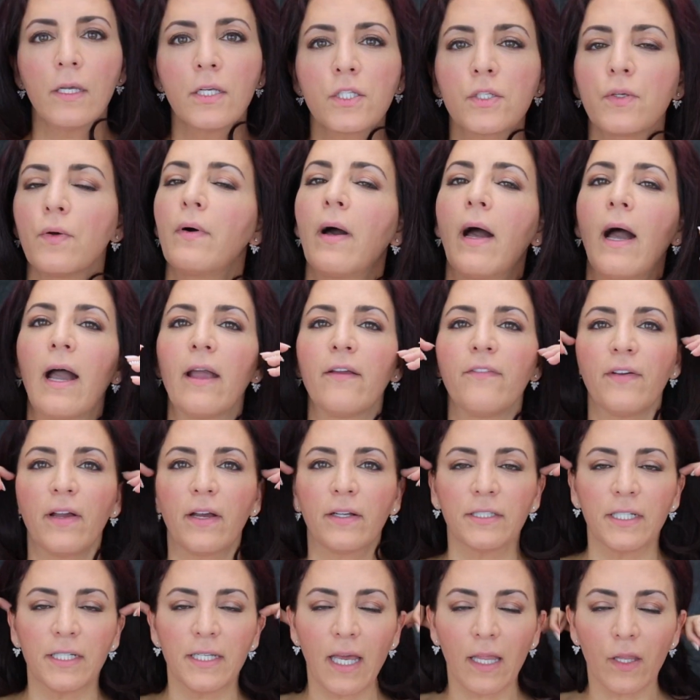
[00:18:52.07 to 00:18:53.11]
So I
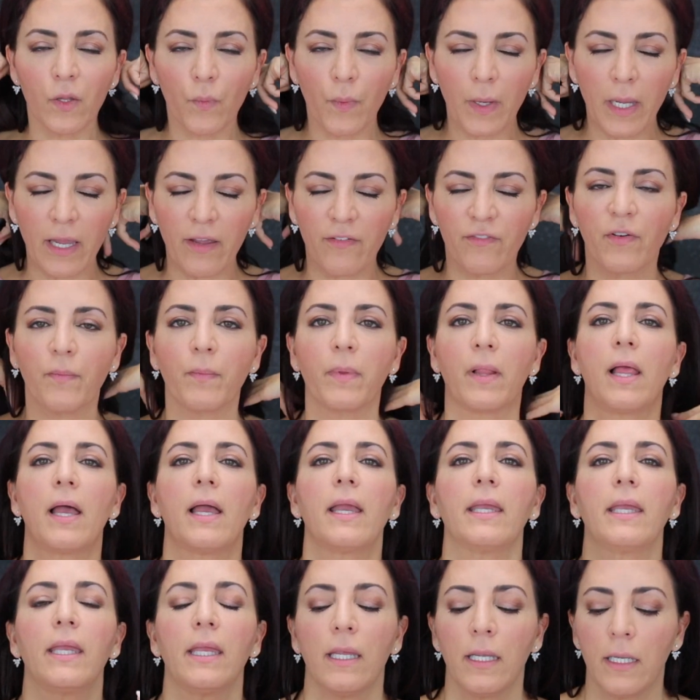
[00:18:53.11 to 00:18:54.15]
found another way of
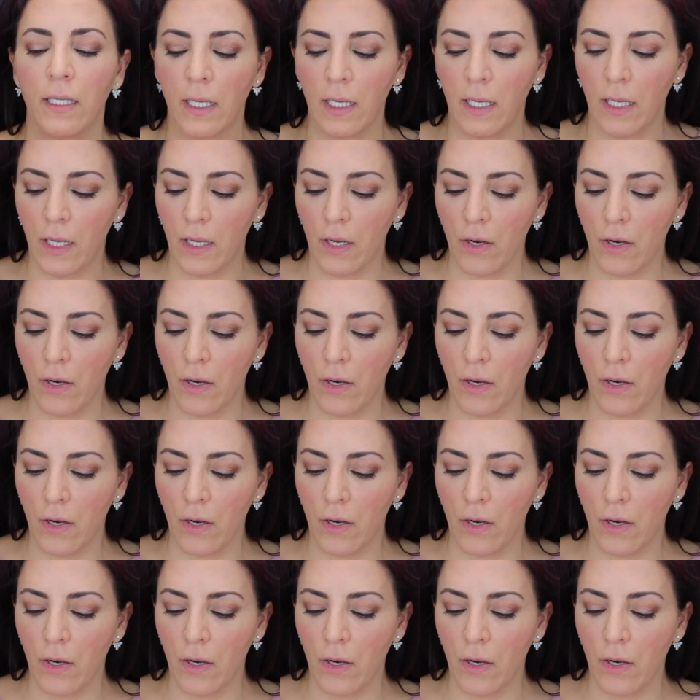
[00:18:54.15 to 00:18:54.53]
applying